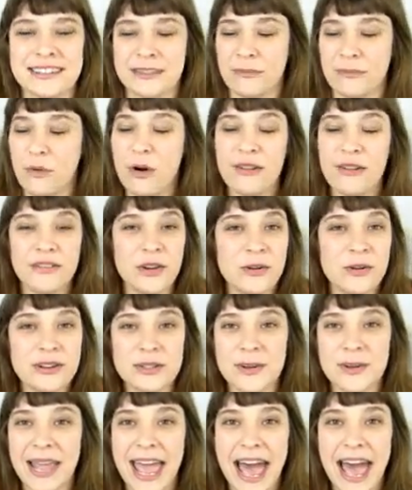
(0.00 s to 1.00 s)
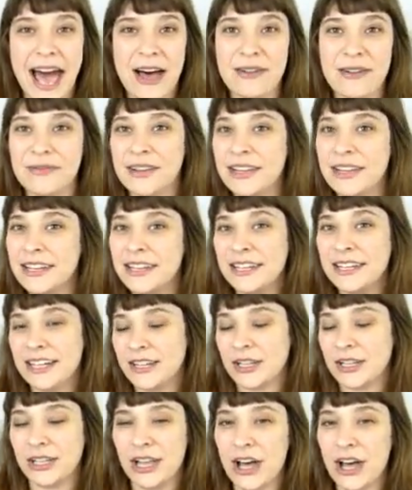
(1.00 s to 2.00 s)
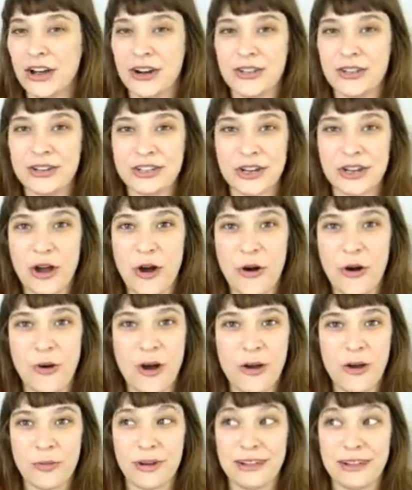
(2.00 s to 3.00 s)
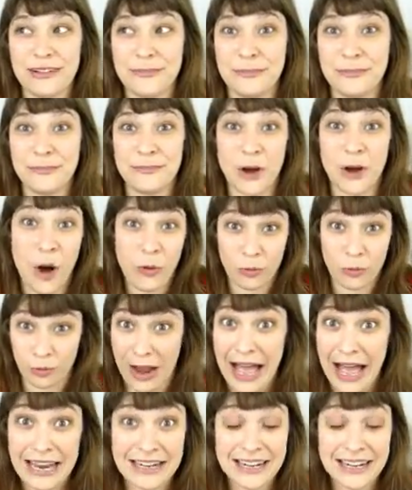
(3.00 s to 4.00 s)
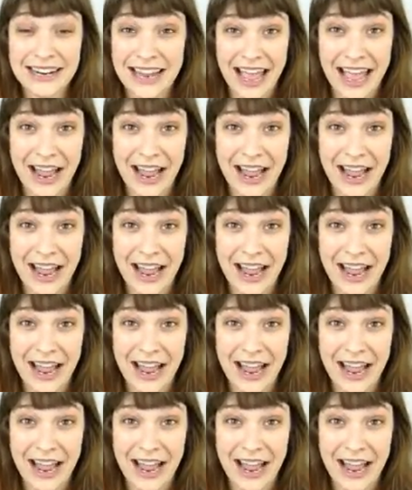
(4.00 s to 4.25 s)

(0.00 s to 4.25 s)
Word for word: The more viewers we have, the longer the show will run,